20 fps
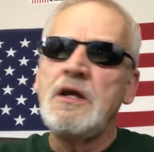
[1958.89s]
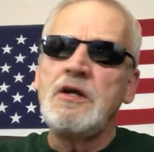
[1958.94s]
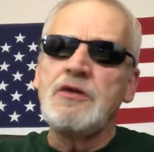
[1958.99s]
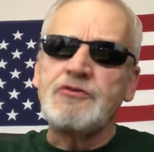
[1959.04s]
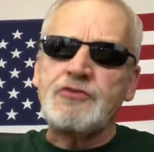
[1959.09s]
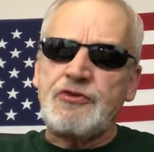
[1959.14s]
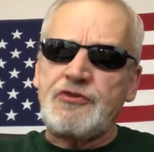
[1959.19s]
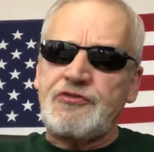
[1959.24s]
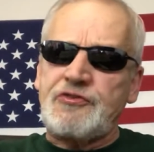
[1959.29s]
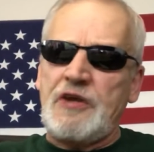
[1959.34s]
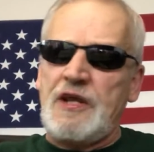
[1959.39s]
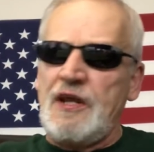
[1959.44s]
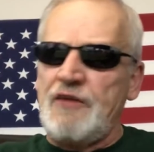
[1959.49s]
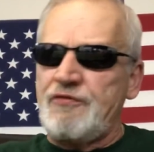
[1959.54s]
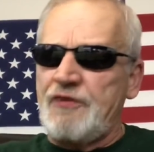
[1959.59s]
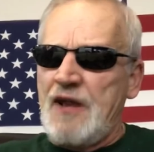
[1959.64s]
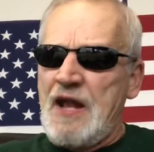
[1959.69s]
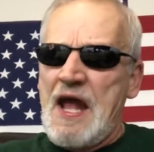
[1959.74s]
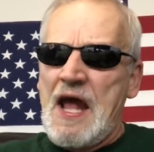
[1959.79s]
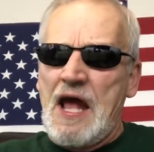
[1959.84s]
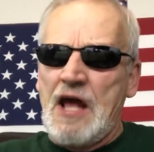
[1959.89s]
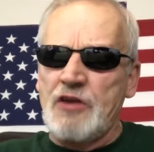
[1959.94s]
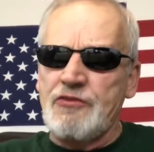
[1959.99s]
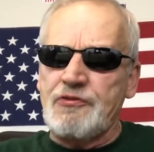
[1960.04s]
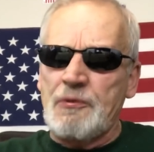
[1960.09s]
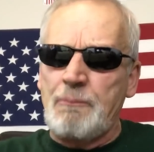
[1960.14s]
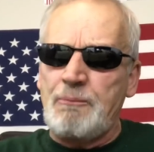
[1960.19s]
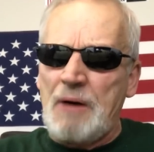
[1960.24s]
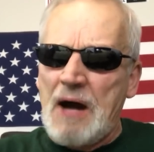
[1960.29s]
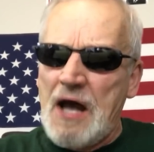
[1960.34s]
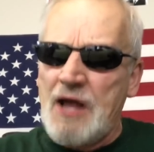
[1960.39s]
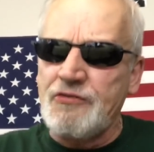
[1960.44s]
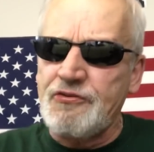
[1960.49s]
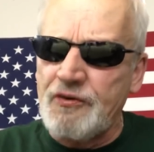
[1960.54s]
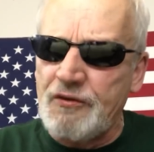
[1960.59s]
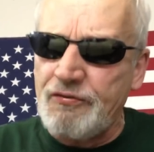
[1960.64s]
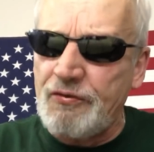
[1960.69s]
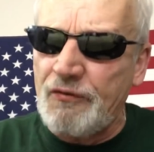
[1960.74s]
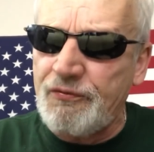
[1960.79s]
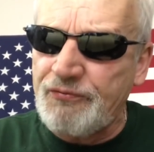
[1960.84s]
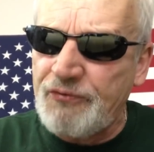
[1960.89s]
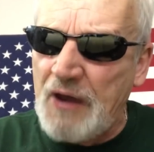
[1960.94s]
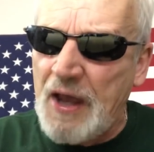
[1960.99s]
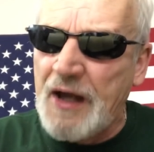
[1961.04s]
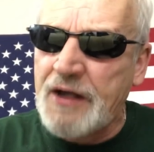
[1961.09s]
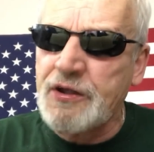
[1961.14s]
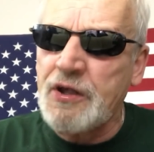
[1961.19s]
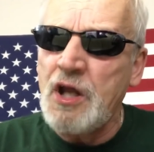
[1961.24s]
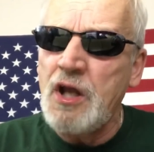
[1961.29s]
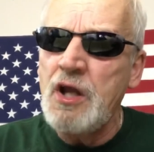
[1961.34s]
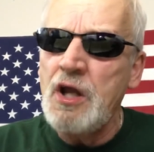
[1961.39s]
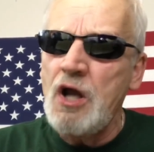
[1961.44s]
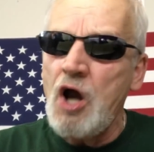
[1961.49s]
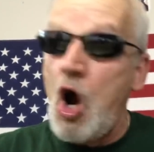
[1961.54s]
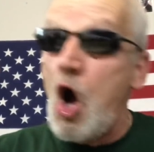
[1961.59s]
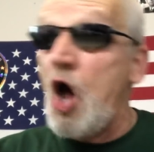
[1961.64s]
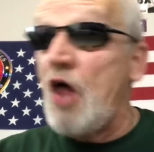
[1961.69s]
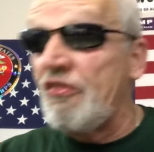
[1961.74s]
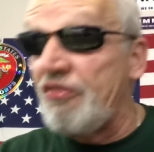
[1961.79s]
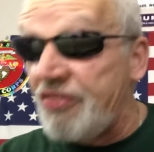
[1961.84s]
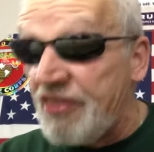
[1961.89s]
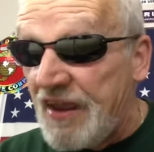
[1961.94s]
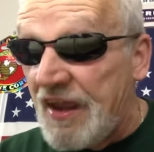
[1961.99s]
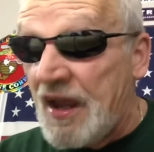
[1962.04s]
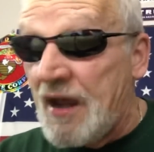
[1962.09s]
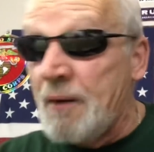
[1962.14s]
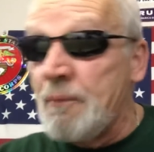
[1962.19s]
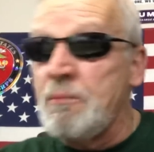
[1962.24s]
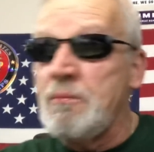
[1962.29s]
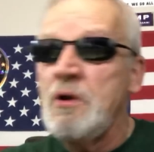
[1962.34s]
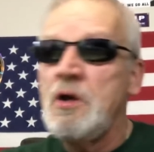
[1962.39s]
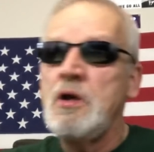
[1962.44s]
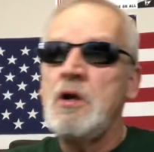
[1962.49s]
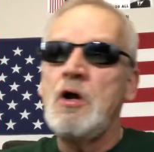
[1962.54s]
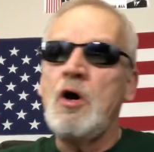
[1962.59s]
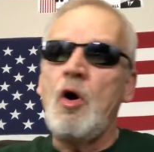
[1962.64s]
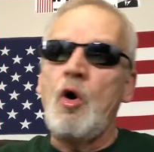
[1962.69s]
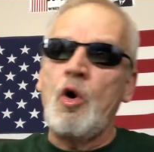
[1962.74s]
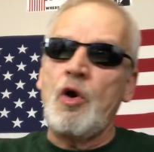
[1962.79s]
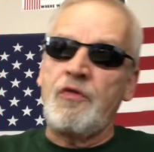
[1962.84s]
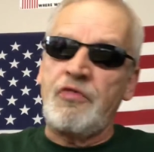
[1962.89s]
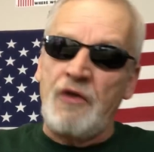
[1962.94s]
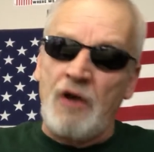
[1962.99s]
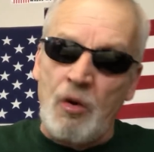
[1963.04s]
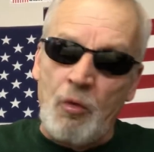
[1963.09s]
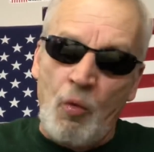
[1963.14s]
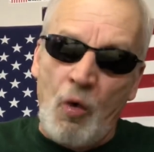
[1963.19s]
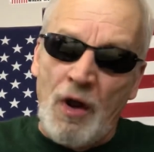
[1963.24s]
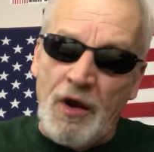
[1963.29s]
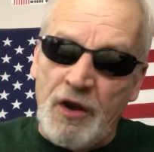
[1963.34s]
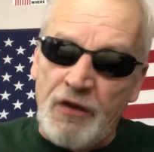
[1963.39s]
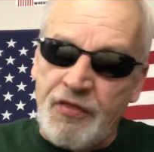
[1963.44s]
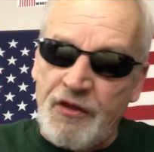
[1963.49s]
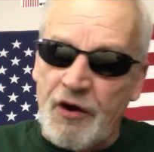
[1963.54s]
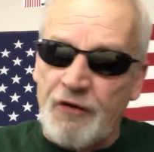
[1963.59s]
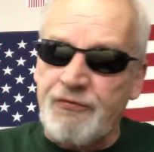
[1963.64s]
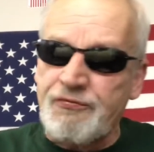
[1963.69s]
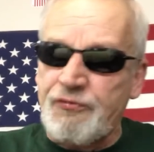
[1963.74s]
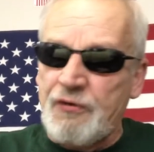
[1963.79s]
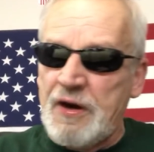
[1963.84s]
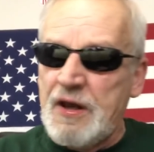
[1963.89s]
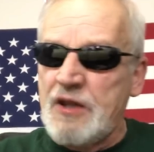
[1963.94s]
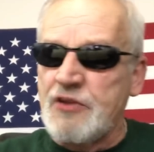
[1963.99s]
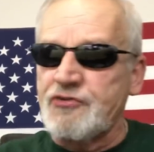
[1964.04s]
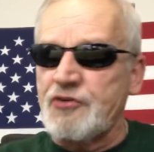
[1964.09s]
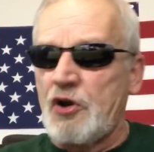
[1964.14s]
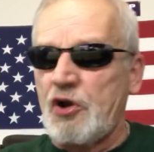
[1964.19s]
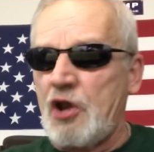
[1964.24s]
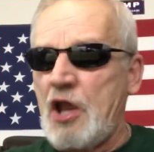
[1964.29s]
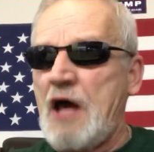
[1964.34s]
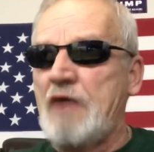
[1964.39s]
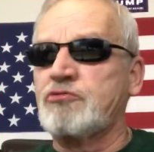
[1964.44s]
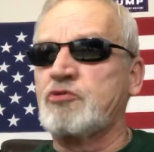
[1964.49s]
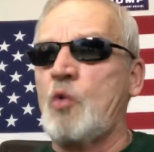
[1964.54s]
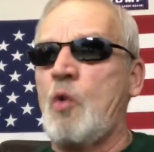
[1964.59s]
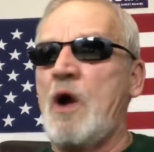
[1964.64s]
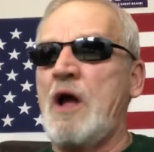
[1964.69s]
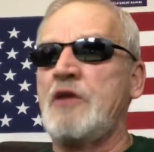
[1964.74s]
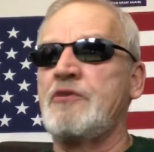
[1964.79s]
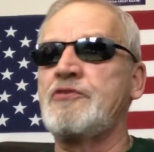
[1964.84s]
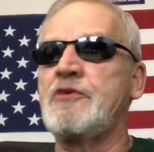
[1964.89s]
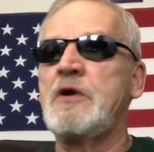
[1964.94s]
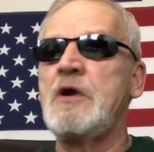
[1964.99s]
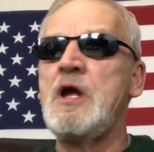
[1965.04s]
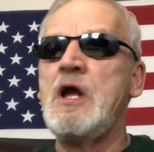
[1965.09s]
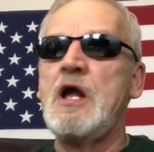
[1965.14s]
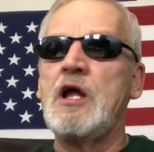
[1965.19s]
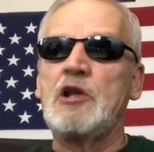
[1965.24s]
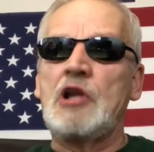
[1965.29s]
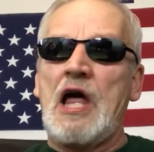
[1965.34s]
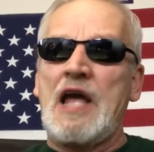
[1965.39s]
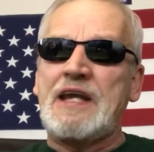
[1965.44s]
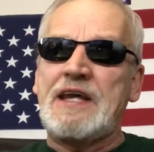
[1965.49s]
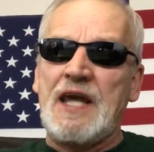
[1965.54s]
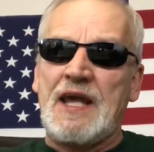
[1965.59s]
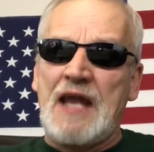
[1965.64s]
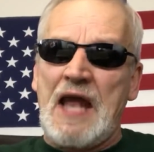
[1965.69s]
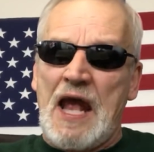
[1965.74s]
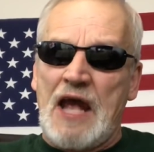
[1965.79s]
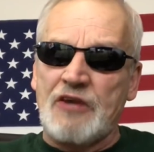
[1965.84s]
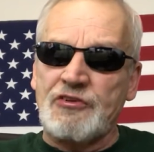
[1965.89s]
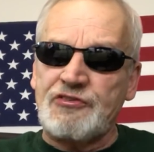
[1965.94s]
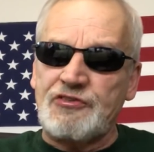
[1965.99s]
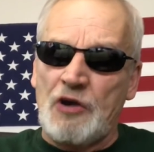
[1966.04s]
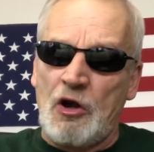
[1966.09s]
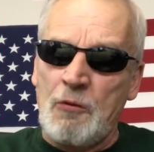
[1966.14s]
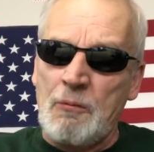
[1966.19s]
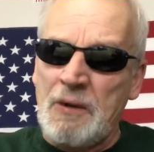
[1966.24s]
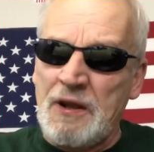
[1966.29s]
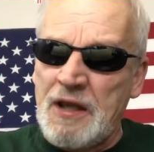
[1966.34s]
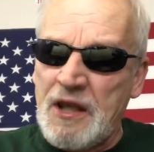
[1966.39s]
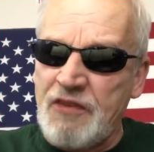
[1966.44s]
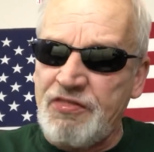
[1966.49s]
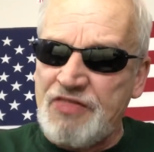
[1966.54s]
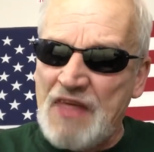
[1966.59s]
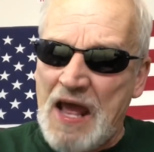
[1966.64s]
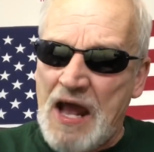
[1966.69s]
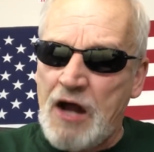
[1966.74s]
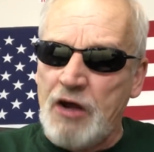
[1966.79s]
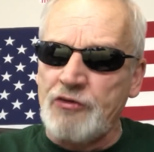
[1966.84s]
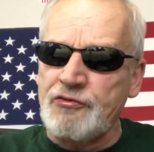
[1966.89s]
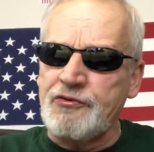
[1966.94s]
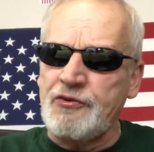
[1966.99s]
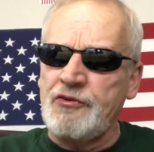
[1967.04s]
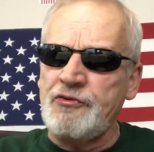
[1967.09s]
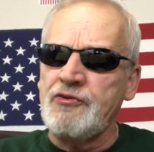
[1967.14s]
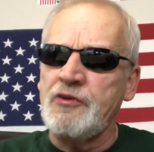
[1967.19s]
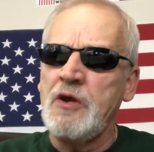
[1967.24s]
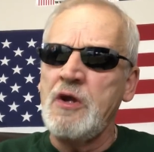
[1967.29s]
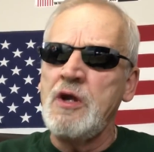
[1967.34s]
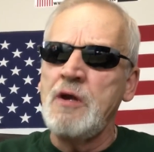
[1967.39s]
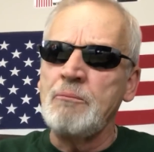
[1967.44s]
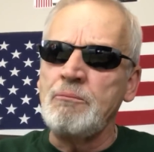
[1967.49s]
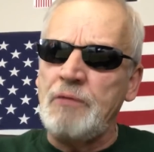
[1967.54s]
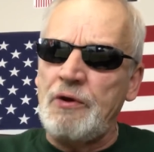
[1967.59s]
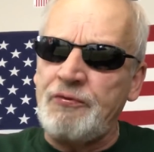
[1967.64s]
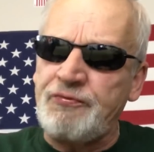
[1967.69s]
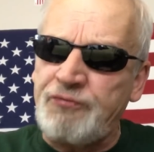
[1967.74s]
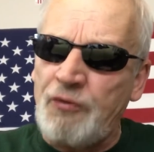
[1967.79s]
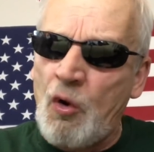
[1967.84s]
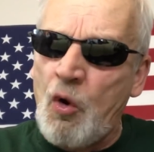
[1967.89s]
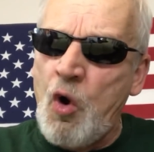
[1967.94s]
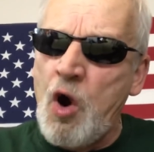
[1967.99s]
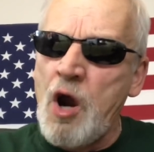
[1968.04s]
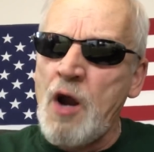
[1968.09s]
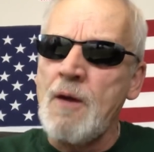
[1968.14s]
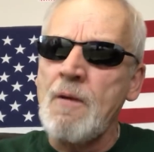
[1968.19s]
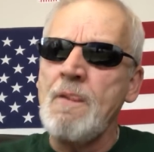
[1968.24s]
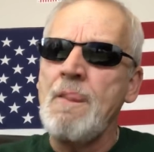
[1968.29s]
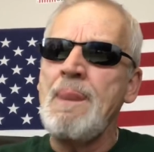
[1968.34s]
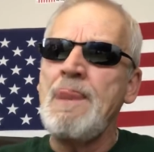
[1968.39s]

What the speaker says: to see if it has a positive effect on them or one of their friends or loved ones like it has so many thousands before?